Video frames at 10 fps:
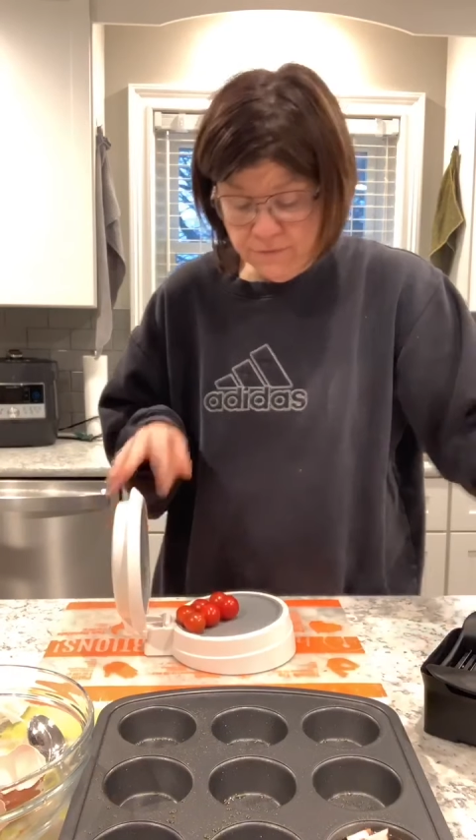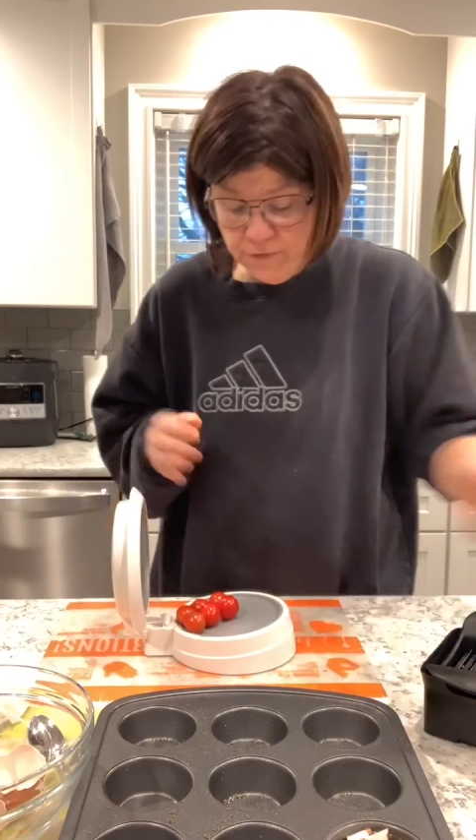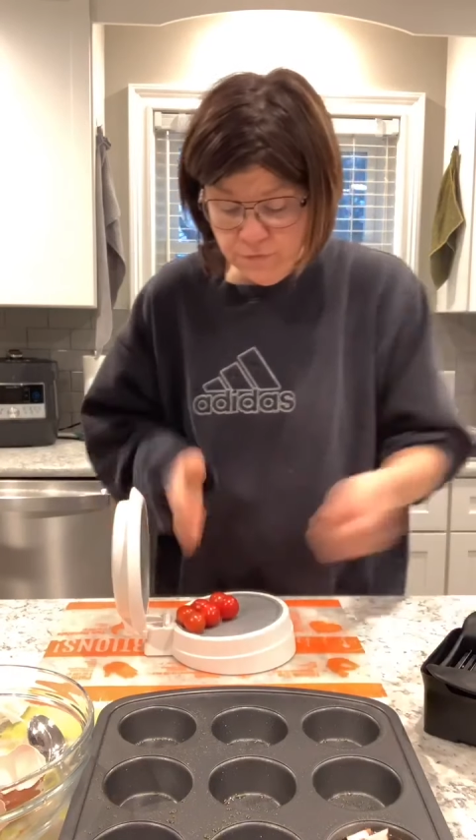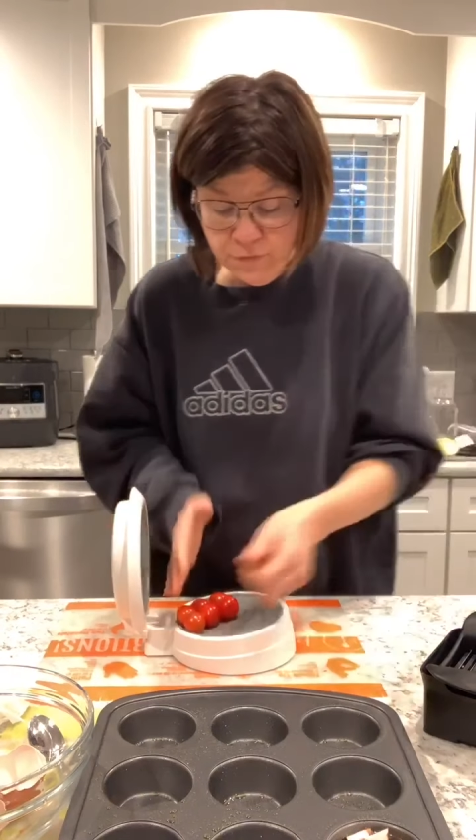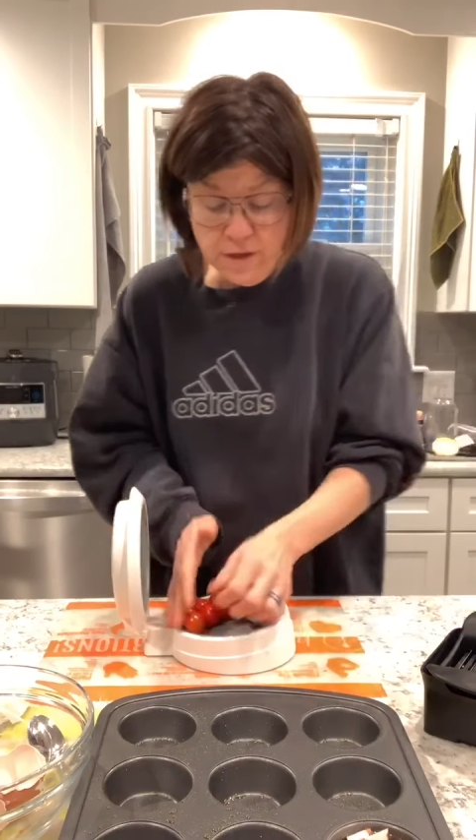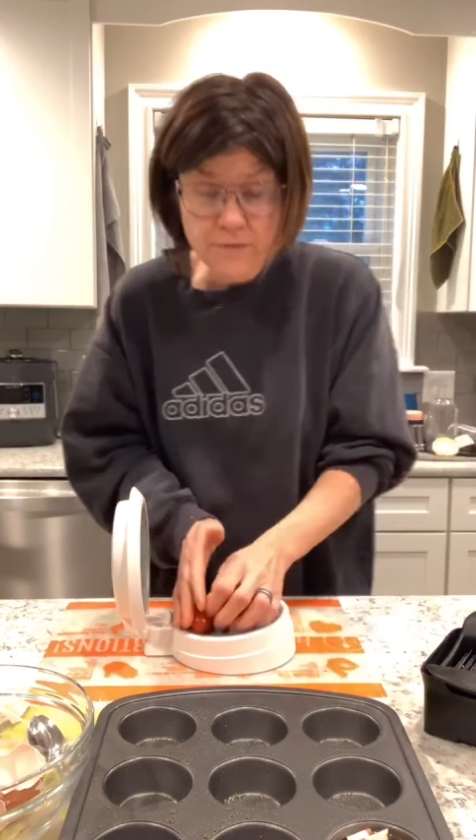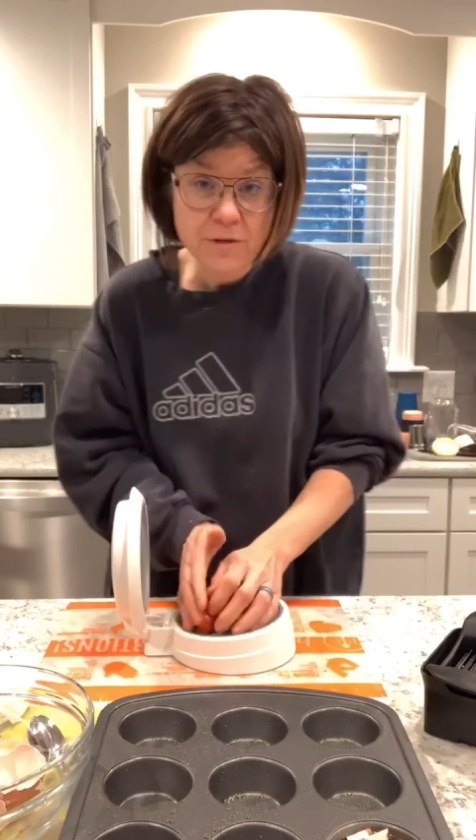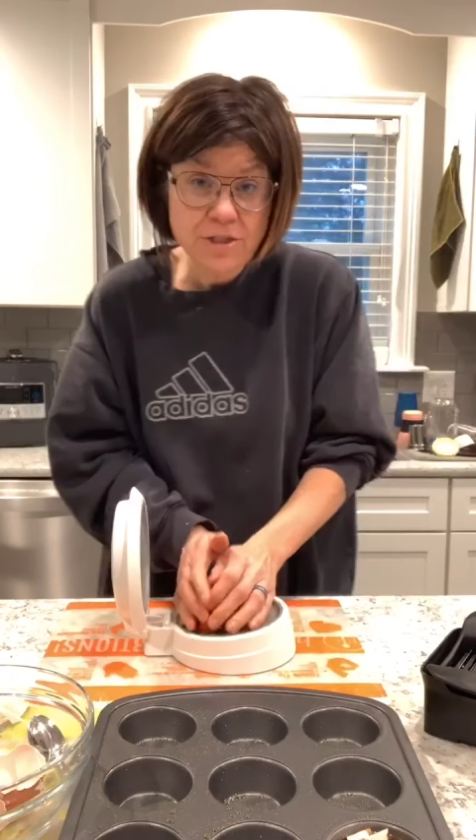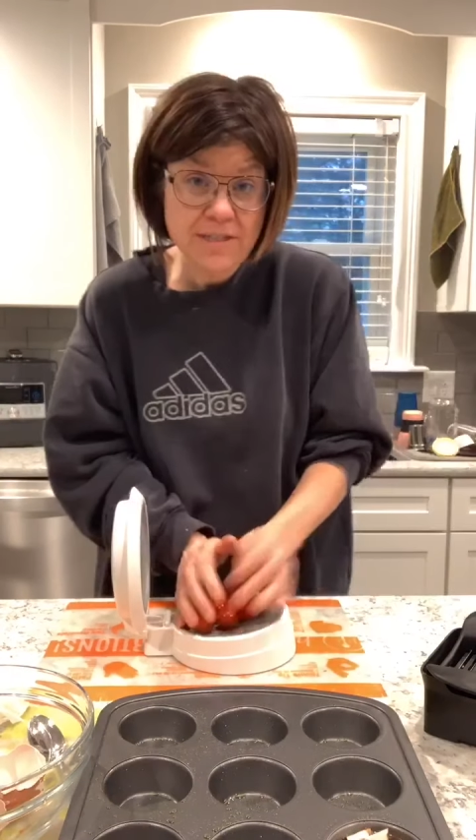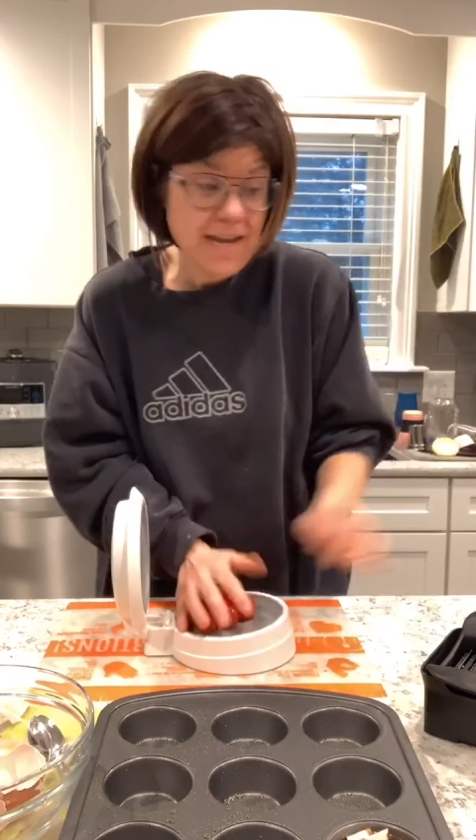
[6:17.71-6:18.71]
for free for
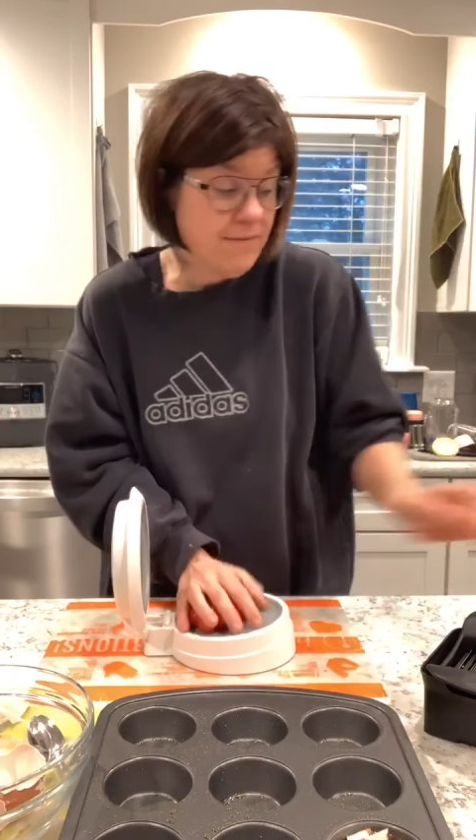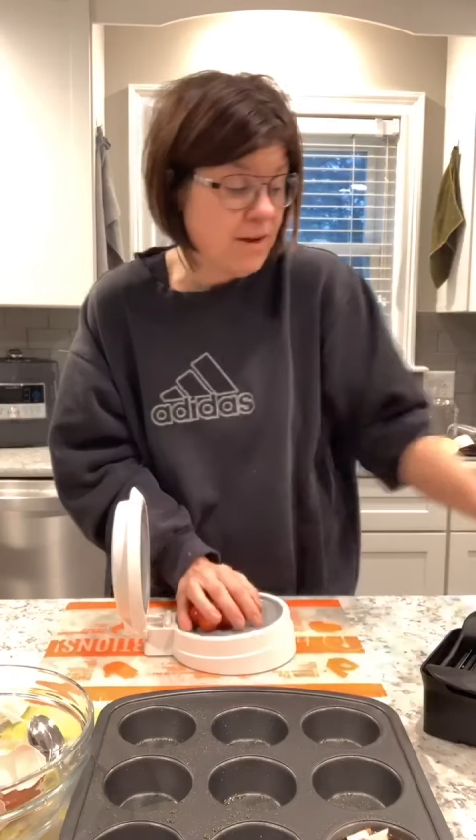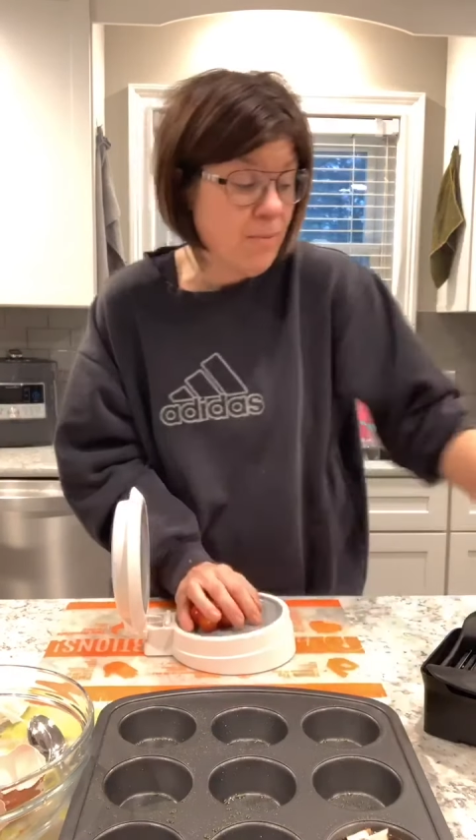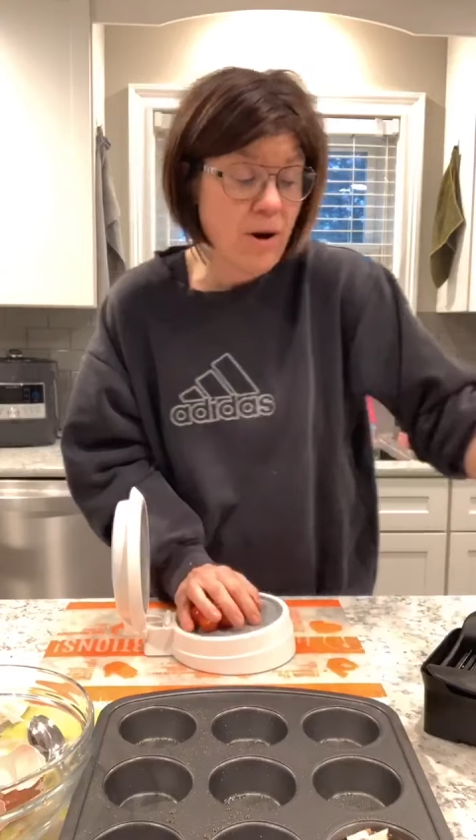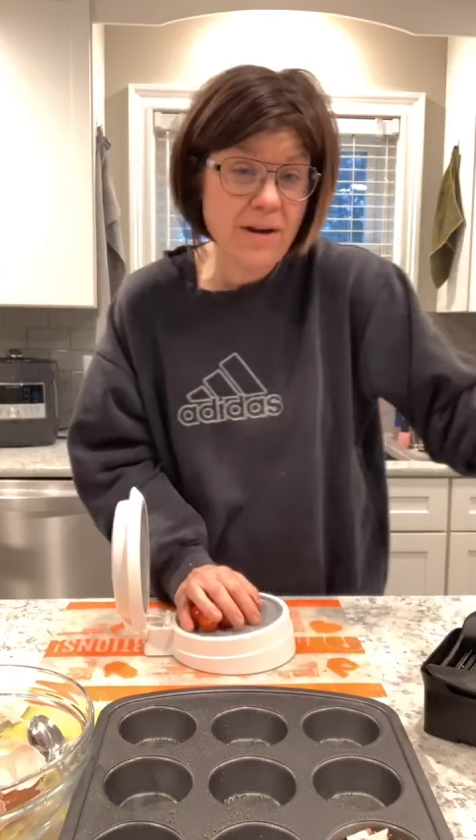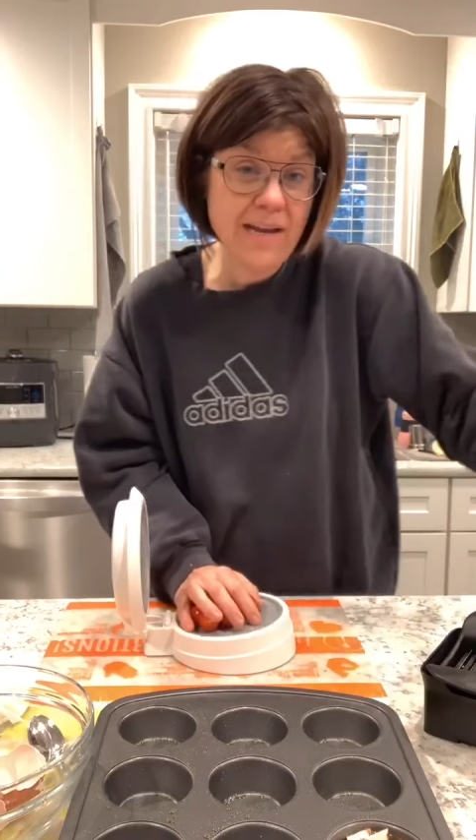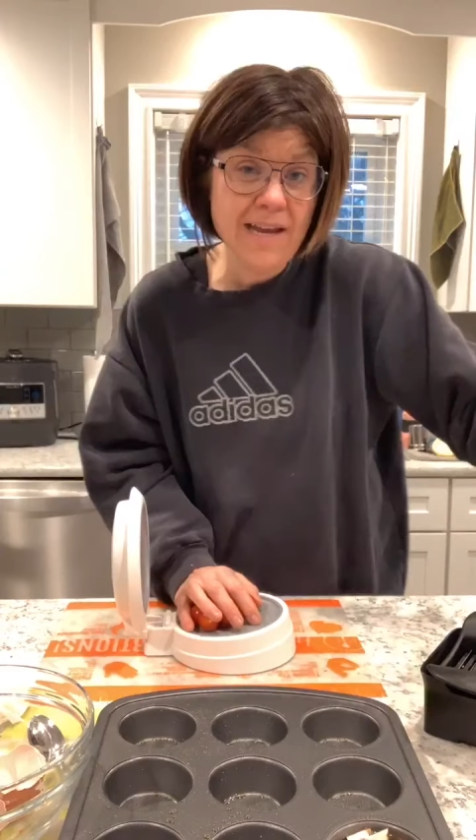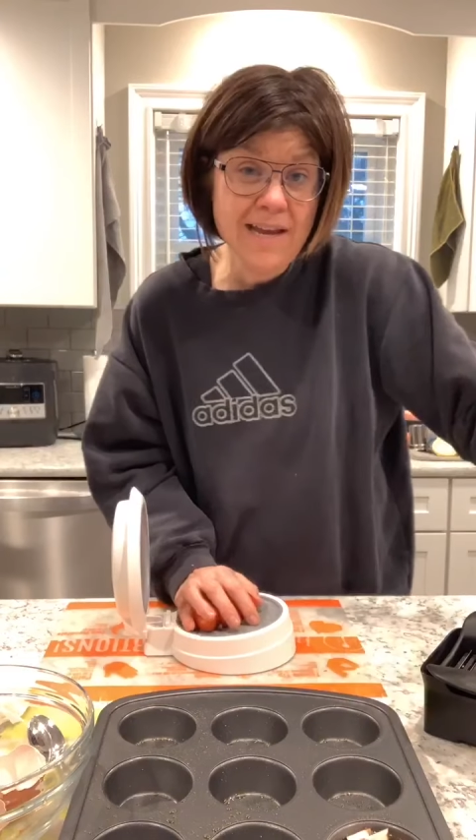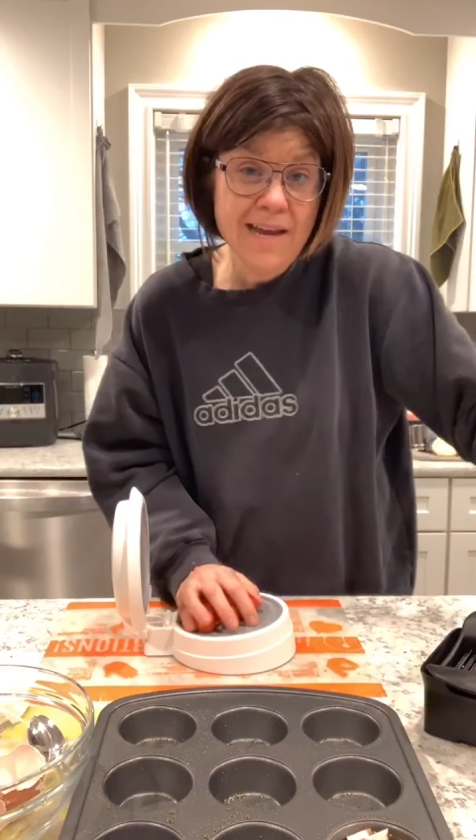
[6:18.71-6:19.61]
just having a party